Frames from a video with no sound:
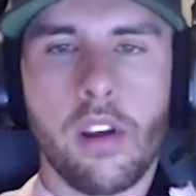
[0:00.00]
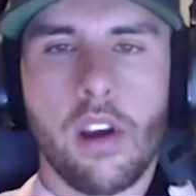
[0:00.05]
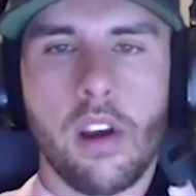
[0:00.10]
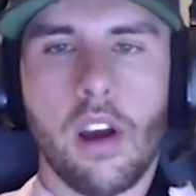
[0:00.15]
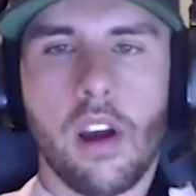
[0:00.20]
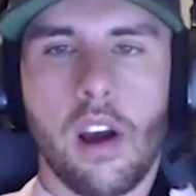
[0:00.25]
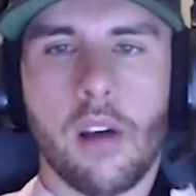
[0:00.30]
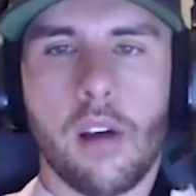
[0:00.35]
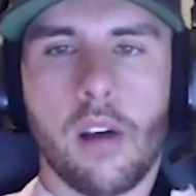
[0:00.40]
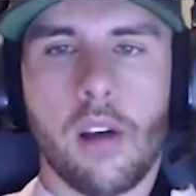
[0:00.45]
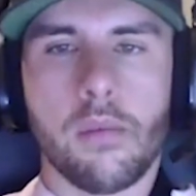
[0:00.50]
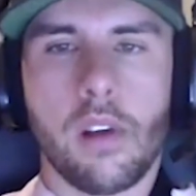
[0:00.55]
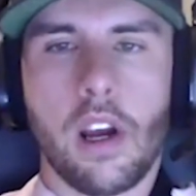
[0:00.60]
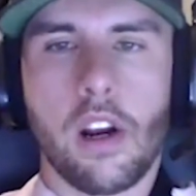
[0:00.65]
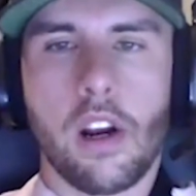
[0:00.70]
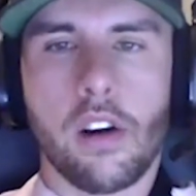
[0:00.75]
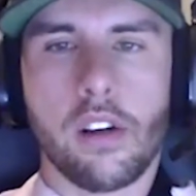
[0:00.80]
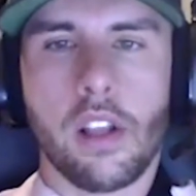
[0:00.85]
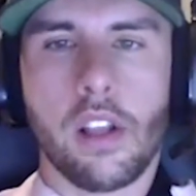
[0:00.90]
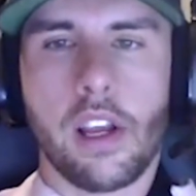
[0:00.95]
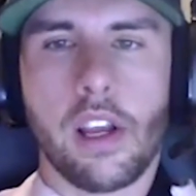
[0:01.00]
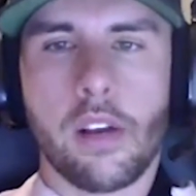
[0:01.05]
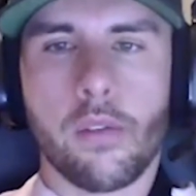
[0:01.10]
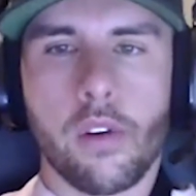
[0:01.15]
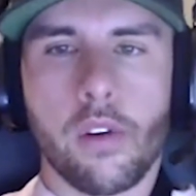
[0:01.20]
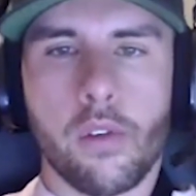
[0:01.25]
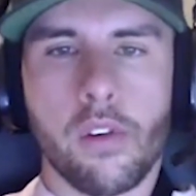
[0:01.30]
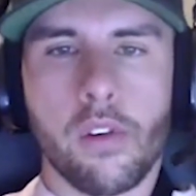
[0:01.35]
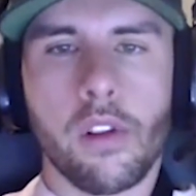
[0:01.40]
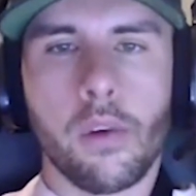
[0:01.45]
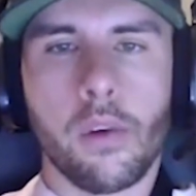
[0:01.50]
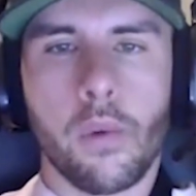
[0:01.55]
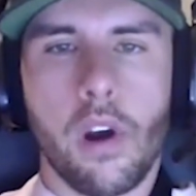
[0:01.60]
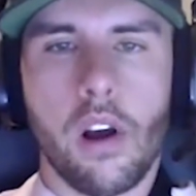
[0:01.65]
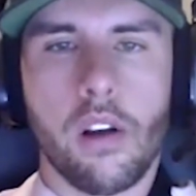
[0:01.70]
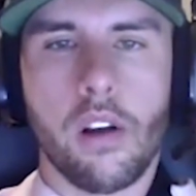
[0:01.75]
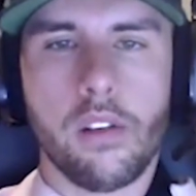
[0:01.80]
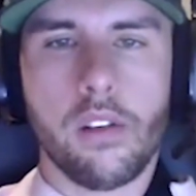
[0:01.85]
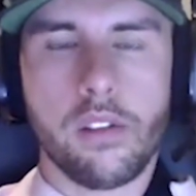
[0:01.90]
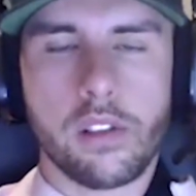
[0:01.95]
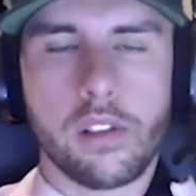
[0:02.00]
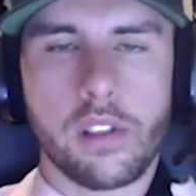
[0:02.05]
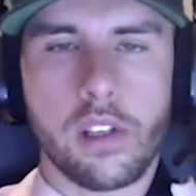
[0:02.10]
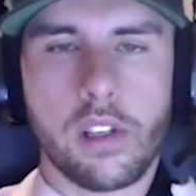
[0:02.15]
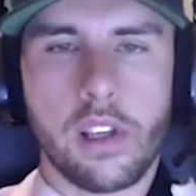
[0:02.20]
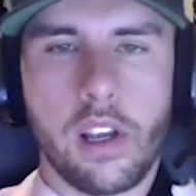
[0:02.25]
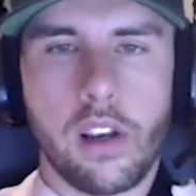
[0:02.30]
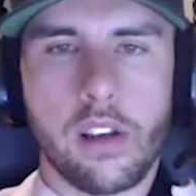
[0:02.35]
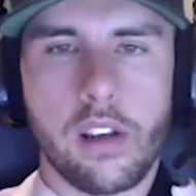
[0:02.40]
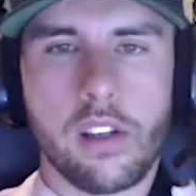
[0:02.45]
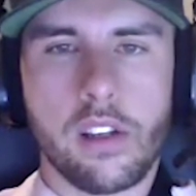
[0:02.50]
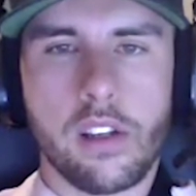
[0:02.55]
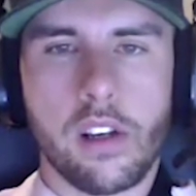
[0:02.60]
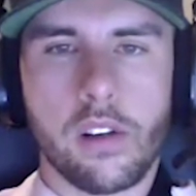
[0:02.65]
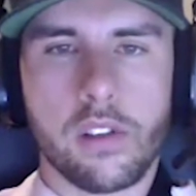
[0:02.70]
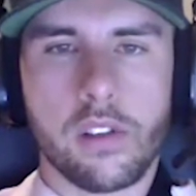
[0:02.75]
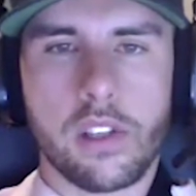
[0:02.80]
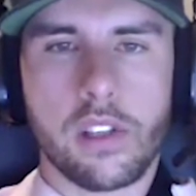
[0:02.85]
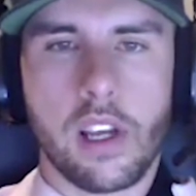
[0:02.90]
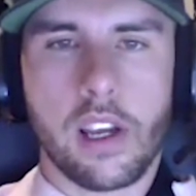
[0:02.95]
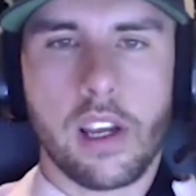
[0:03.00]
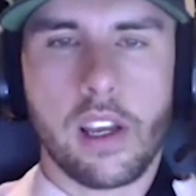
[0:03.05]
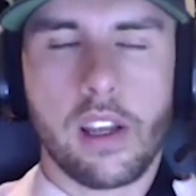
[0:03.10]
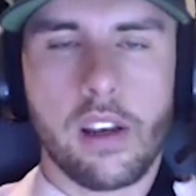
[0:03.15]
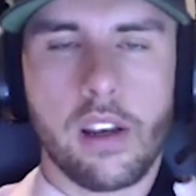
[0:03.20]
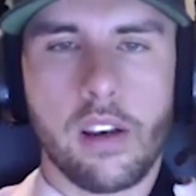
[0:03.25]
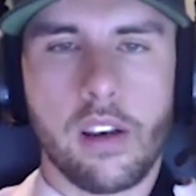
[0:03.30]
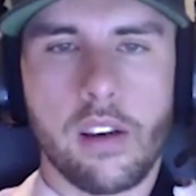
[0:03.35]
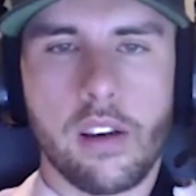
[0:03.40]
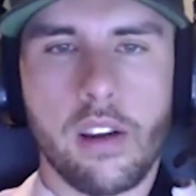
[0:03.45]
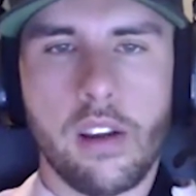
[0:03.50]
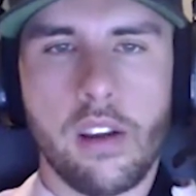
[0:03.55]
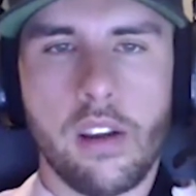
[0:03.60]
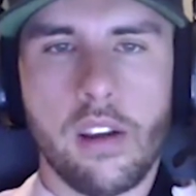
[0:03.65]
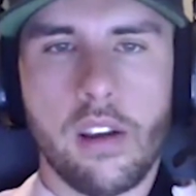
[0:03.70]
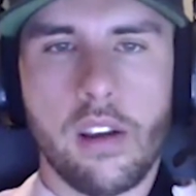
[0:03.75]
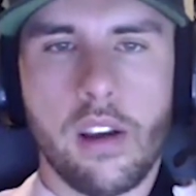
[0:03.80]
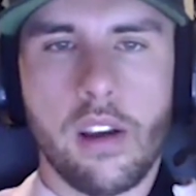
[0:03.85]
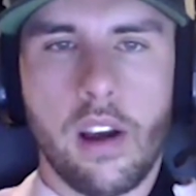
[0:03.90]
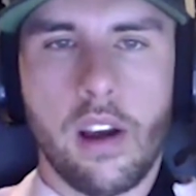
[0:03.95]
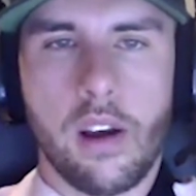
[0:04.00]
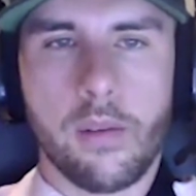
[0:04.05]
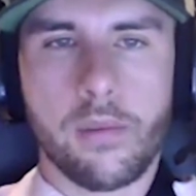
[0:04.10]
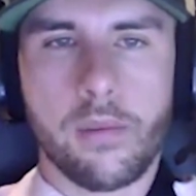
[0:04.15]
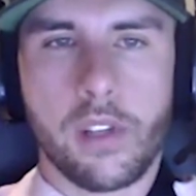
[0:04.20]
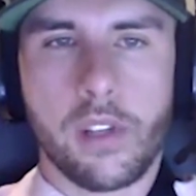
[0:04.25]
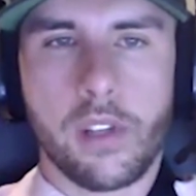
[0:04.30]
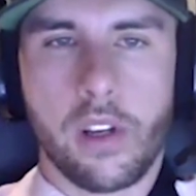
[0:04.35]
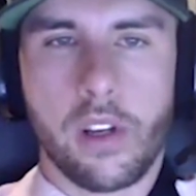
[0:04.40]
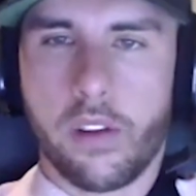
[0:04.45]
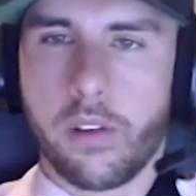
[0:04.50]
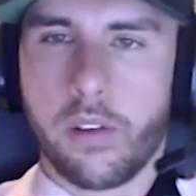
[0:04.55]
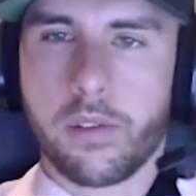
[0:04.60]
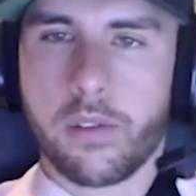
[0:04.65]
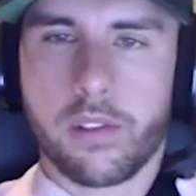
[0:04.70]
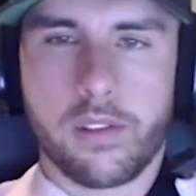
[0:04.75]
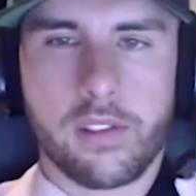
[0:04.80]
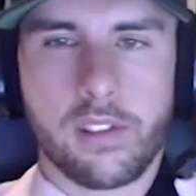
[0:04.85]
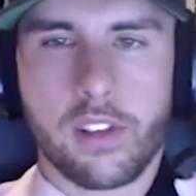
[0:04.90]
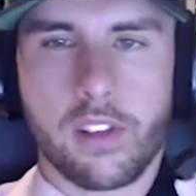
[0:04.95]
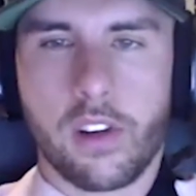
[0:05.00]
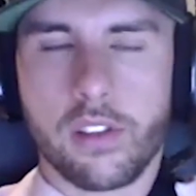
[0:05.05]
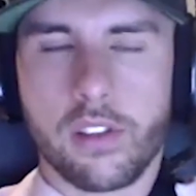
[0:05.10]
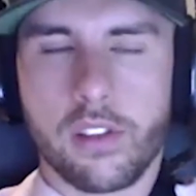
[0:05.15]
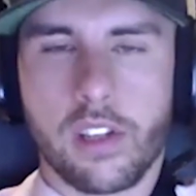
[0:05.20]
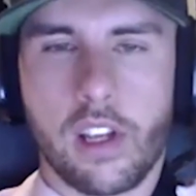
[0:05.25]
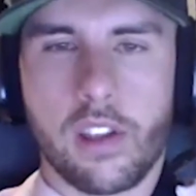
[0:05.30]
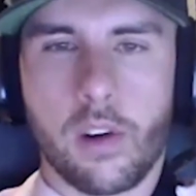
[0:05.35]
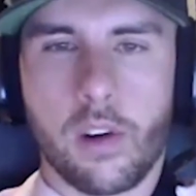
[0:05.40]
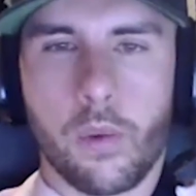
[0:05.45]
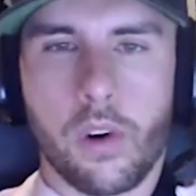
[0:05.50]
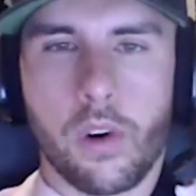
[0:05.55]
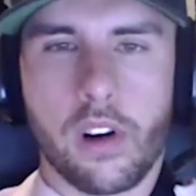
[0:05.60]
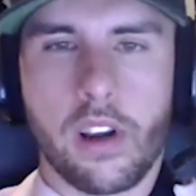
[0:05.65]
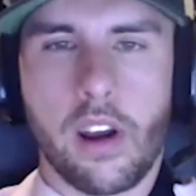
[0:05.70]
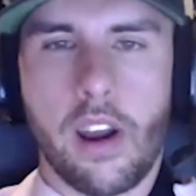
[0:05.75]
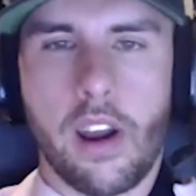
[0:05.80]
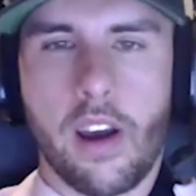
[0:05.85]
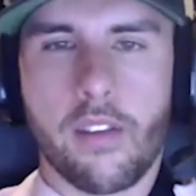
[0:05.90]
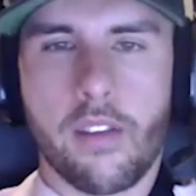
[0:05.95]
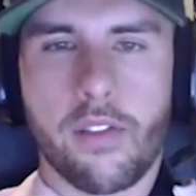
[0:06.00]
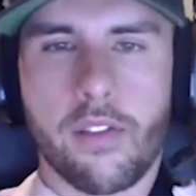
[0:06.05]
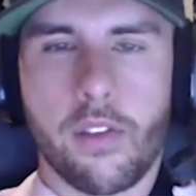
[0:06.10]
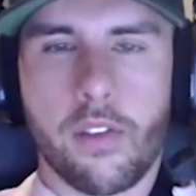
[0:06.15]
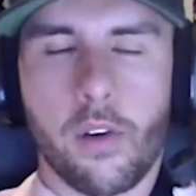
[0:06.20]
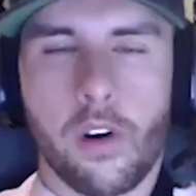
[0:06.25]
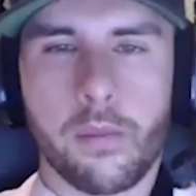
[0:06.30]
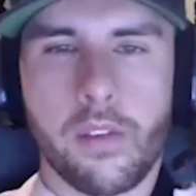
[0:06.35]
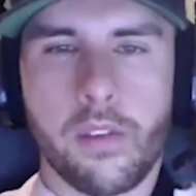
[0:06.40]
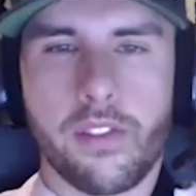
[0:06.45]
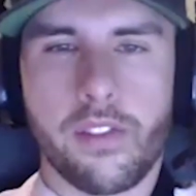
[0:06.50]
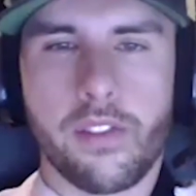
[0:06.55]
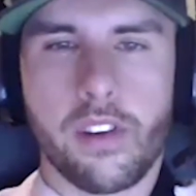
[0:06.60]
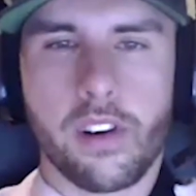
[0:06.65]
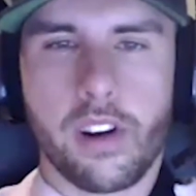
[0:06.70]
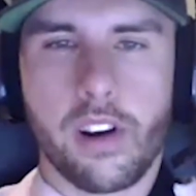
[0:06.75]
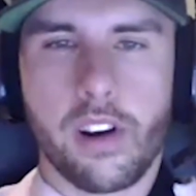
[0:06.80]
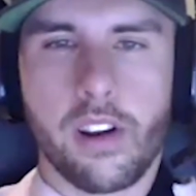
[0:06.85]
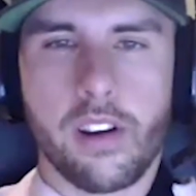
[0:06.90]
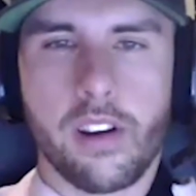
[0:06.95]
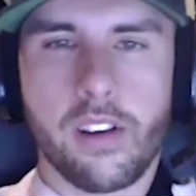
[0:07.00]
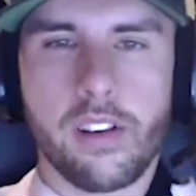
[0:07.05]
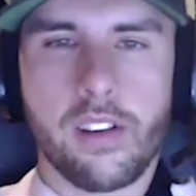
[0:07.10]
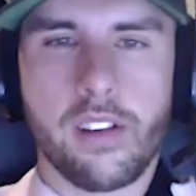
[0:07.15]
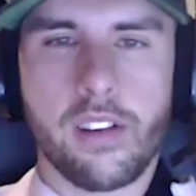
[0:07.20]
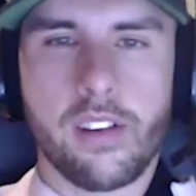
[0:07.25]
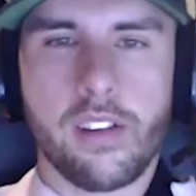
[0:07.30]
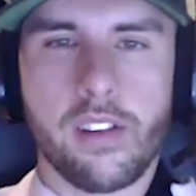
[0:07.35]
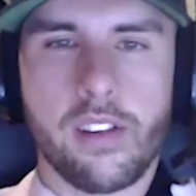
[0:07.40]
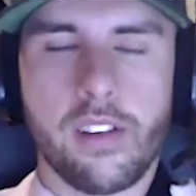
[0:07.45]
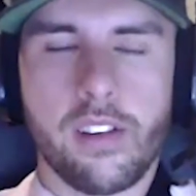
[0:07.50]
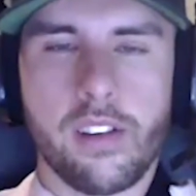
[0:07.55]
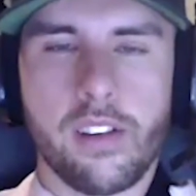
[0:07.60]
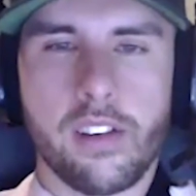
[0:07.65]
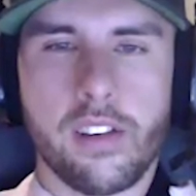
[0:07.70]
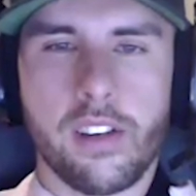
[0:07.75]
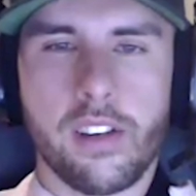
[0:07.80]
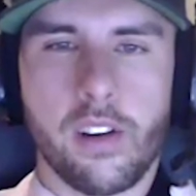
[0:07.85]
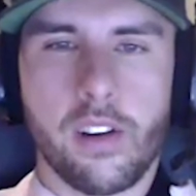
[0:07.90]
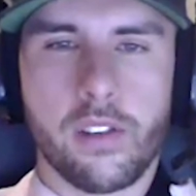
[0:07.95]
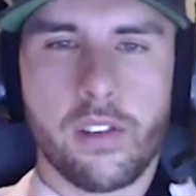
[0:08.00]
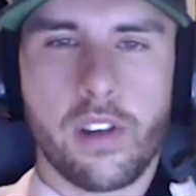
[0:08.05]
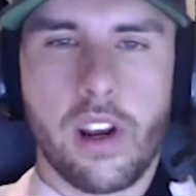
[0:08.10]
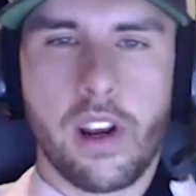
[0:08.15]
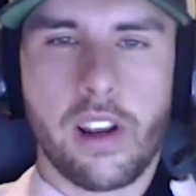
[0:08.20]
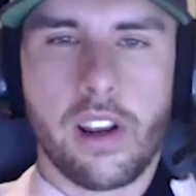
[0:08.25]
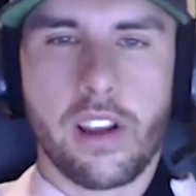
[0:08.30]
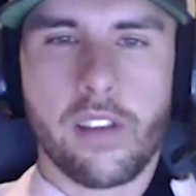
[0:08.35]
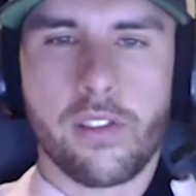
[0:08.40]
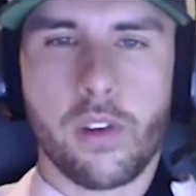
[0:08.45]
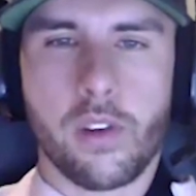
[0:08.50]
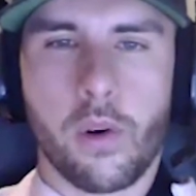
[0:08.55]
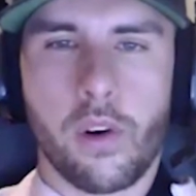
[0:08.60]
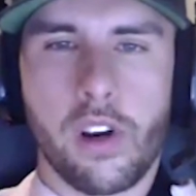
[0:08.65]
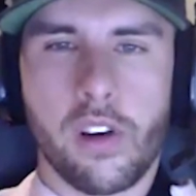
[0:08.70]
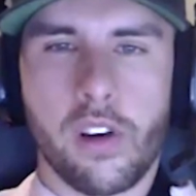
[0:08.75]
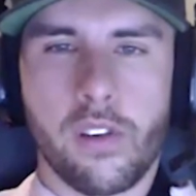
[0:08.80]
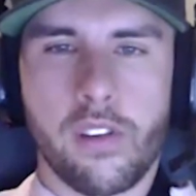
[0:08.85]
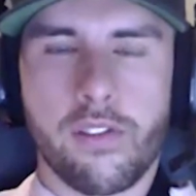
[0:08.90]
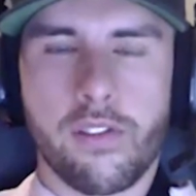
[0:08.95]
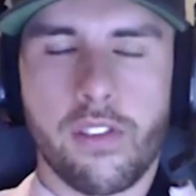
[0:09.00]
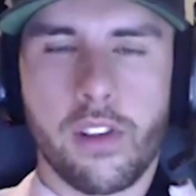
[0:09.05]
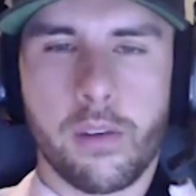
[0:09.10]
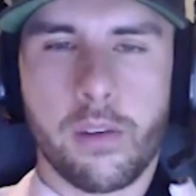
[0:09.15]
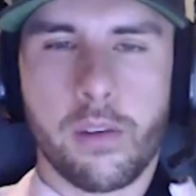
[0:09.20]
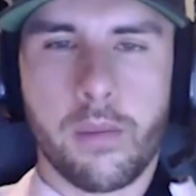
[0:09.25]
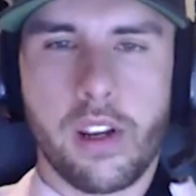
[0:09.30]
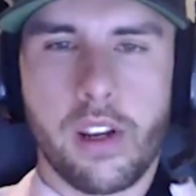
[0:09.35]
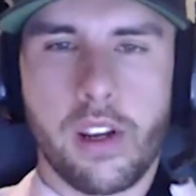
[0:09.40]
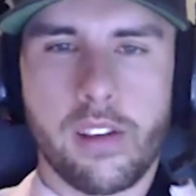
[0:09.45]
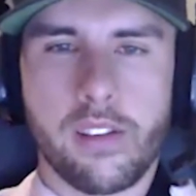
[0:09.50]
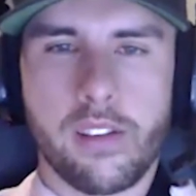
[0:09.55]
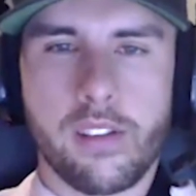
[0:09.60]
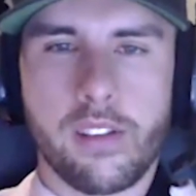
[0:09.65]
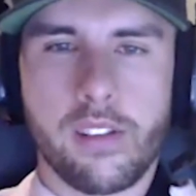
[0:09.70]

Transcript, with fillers: um, I heard Layne rode really well to get you know second, and um, you know those girls got their work cut out for them if they're gonna you know try to give Torey a run for their money.